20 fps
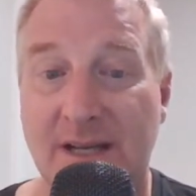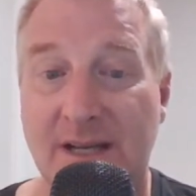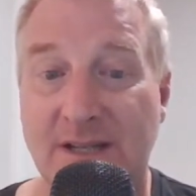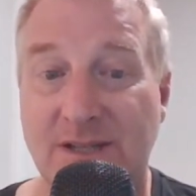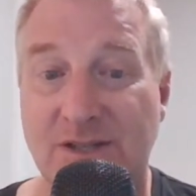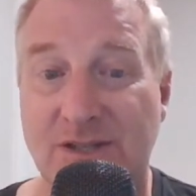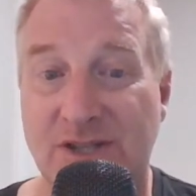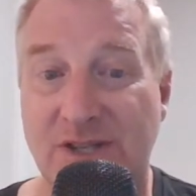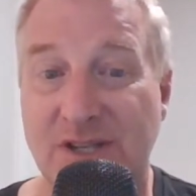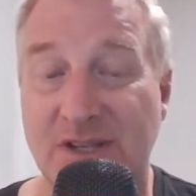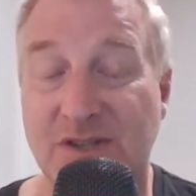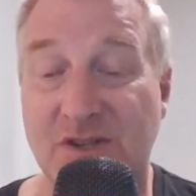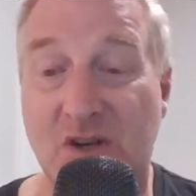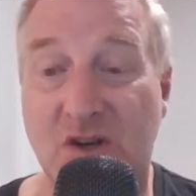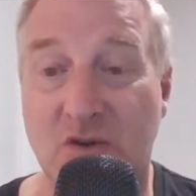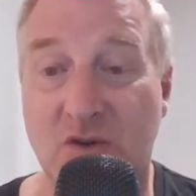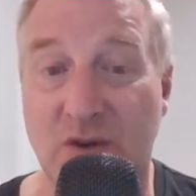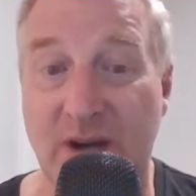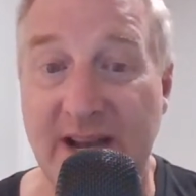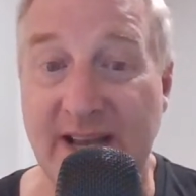She's
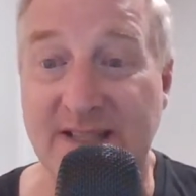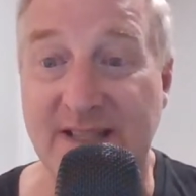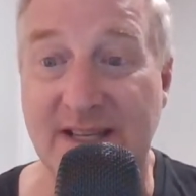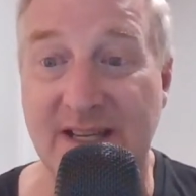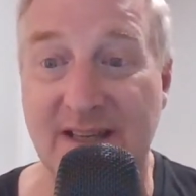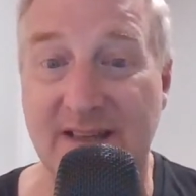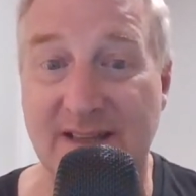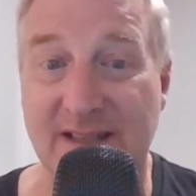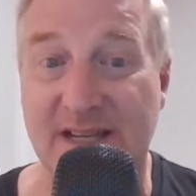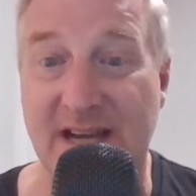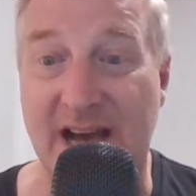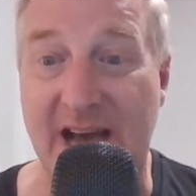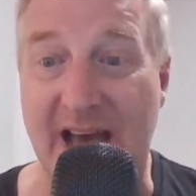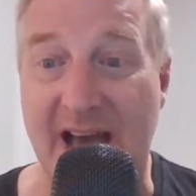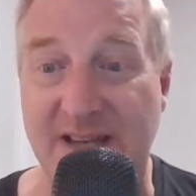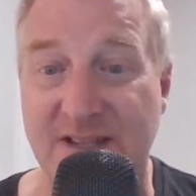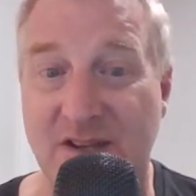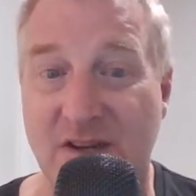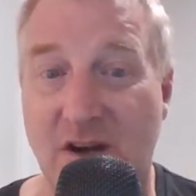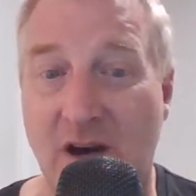crazy. This guy
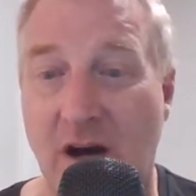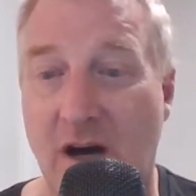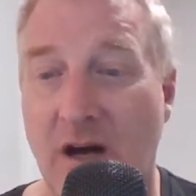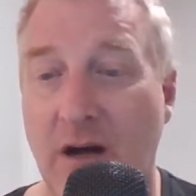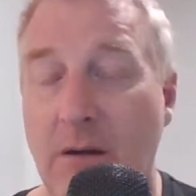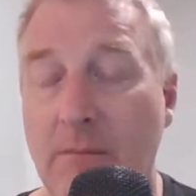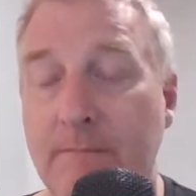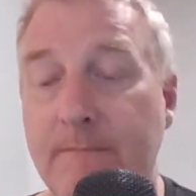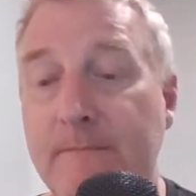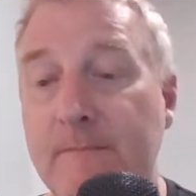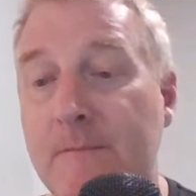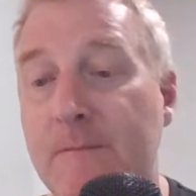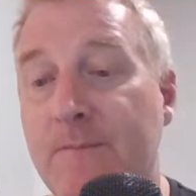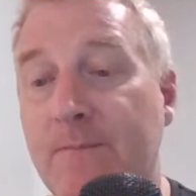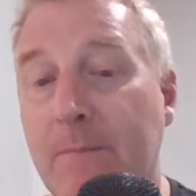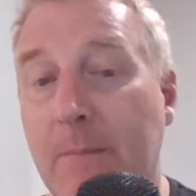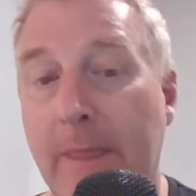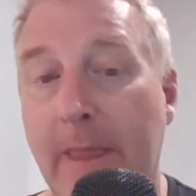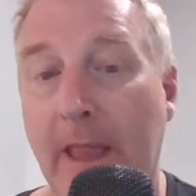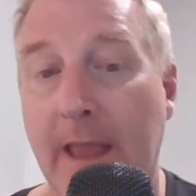has it all.
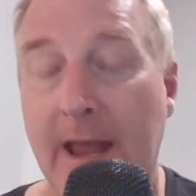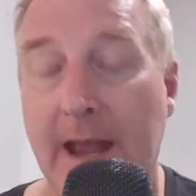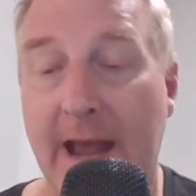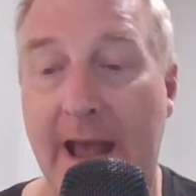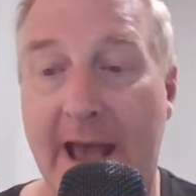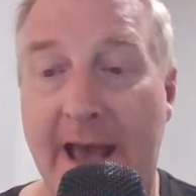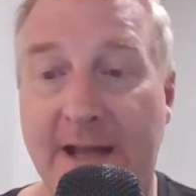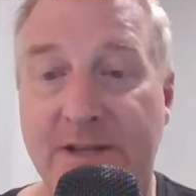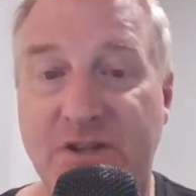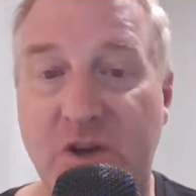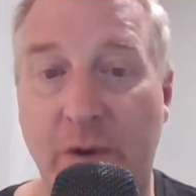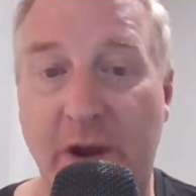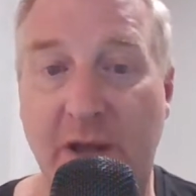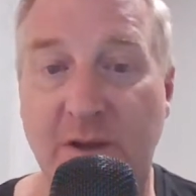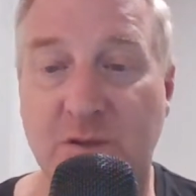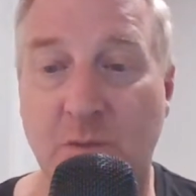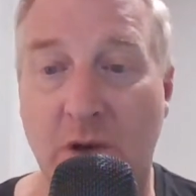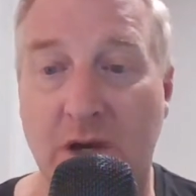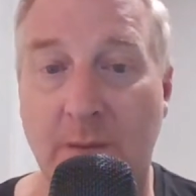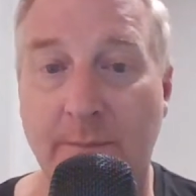And so,
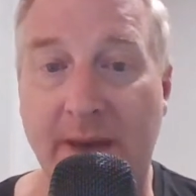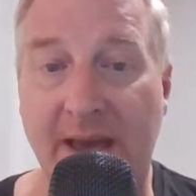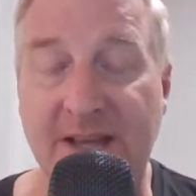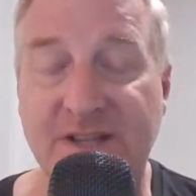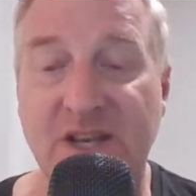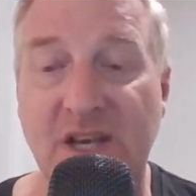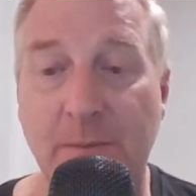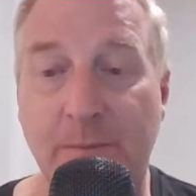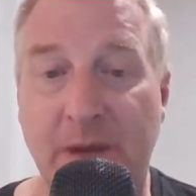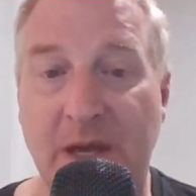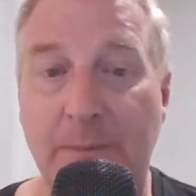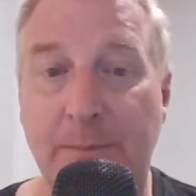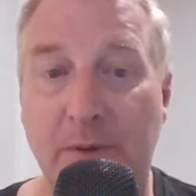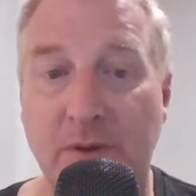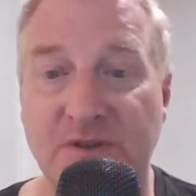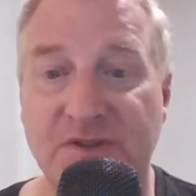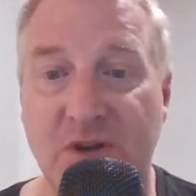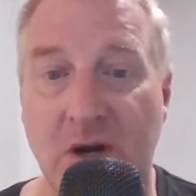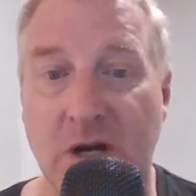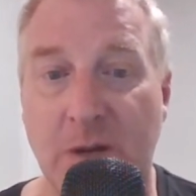anyways, when amazing
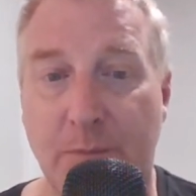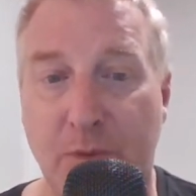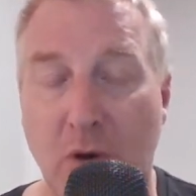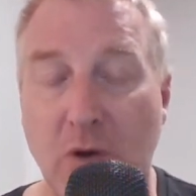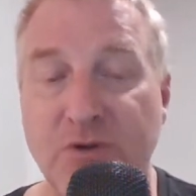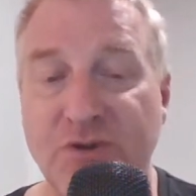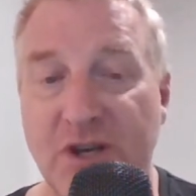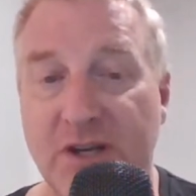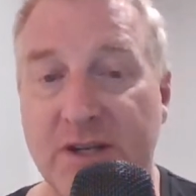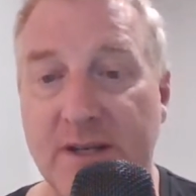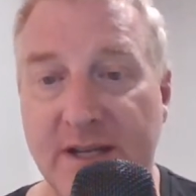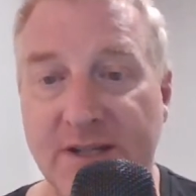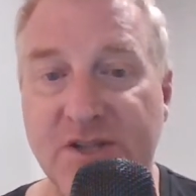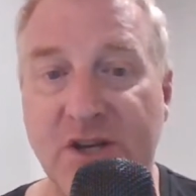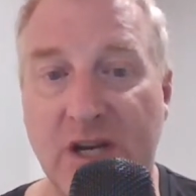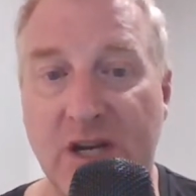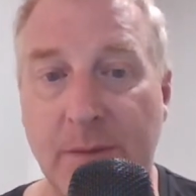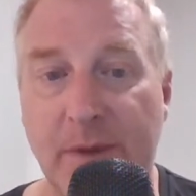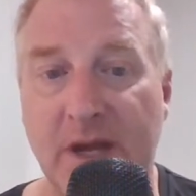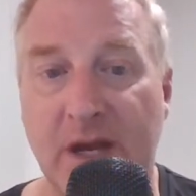people start a project, it's
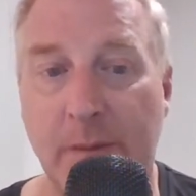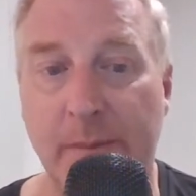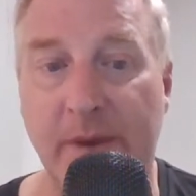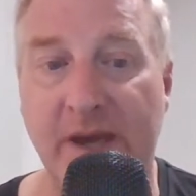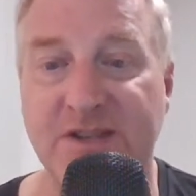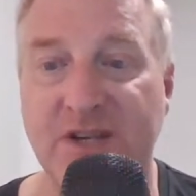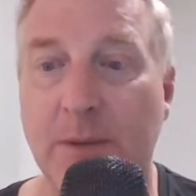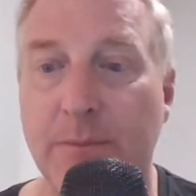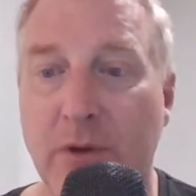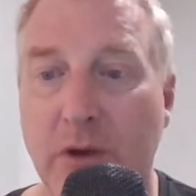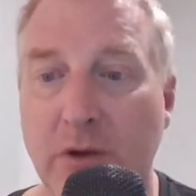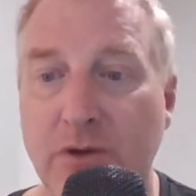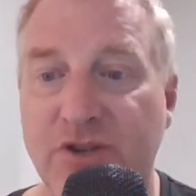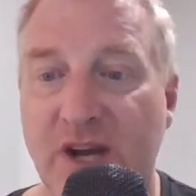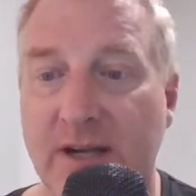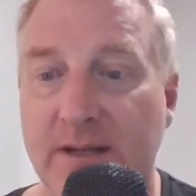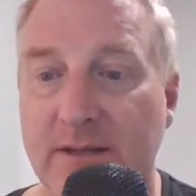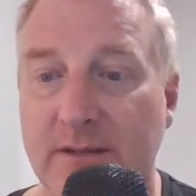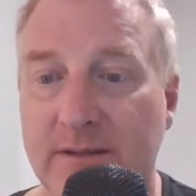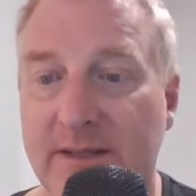going to be an amazing
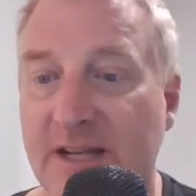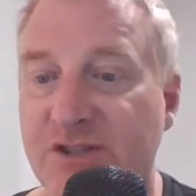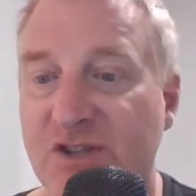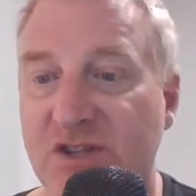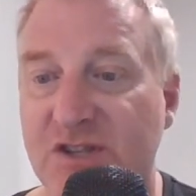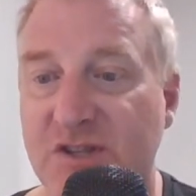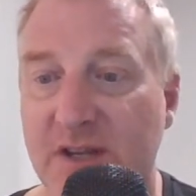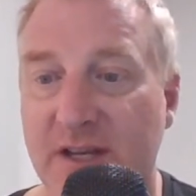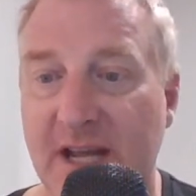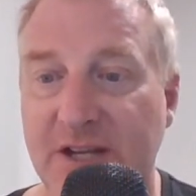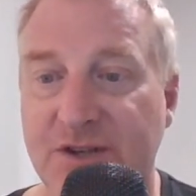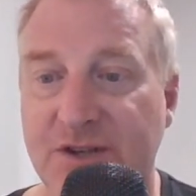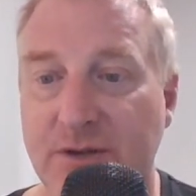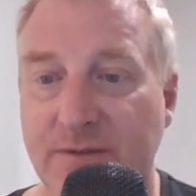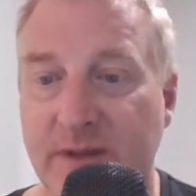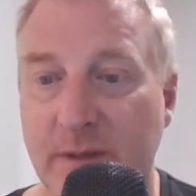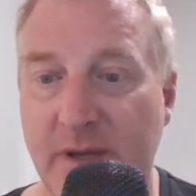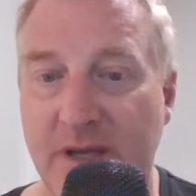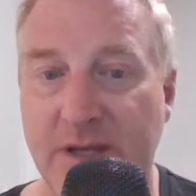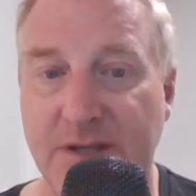project. That's just the nature
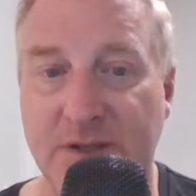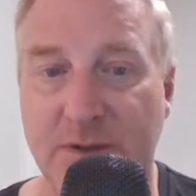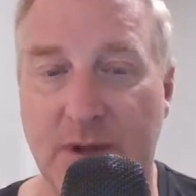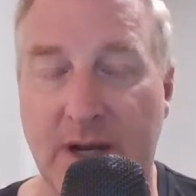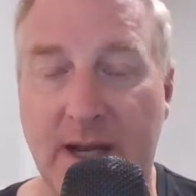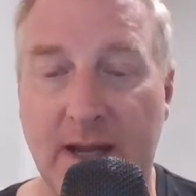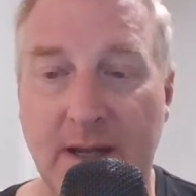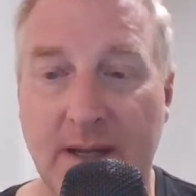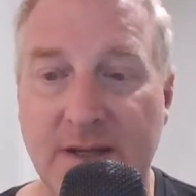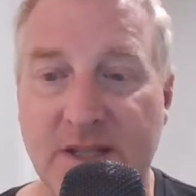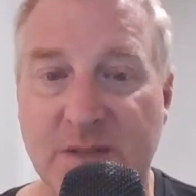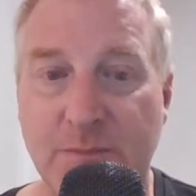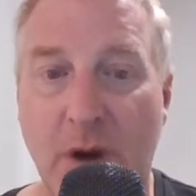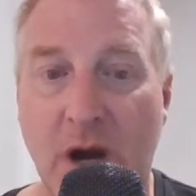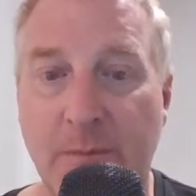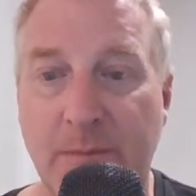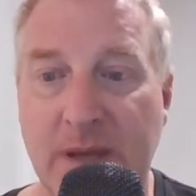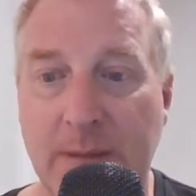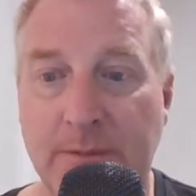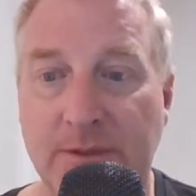of the beast, right?
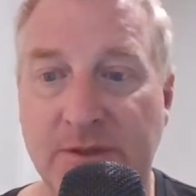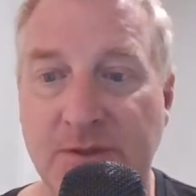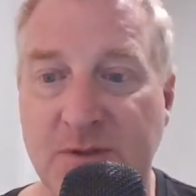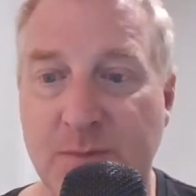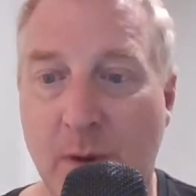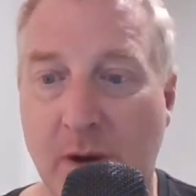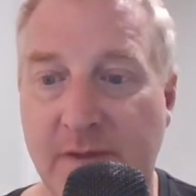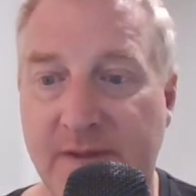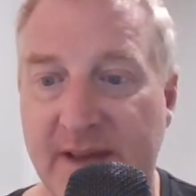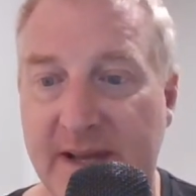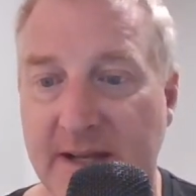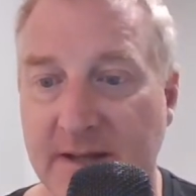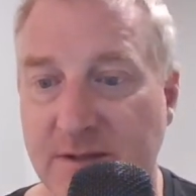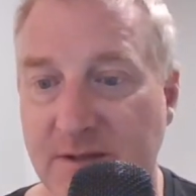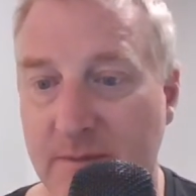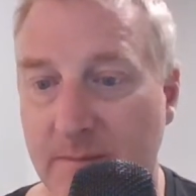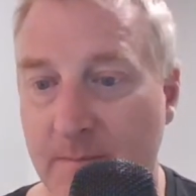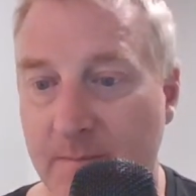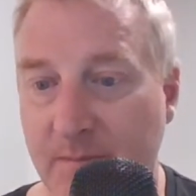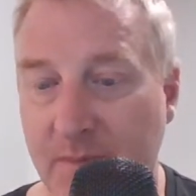Smart people do smart
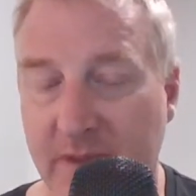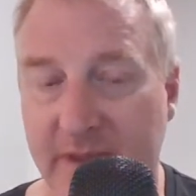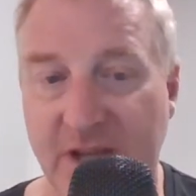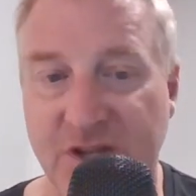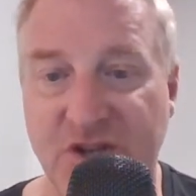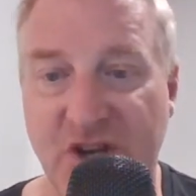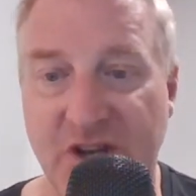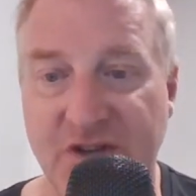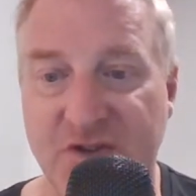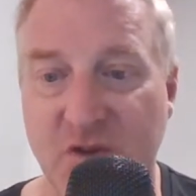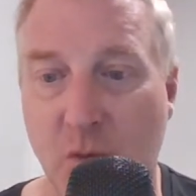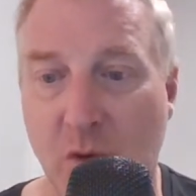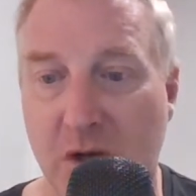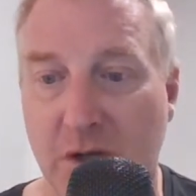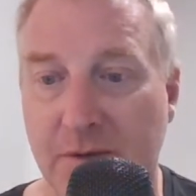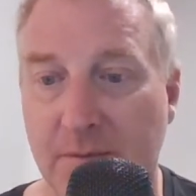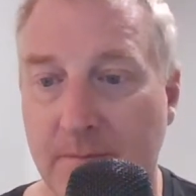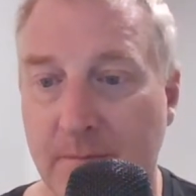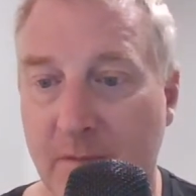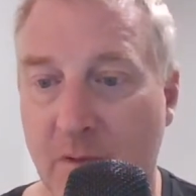things, they change the
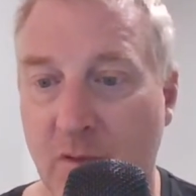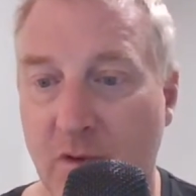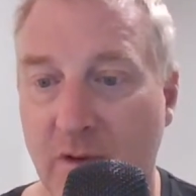world,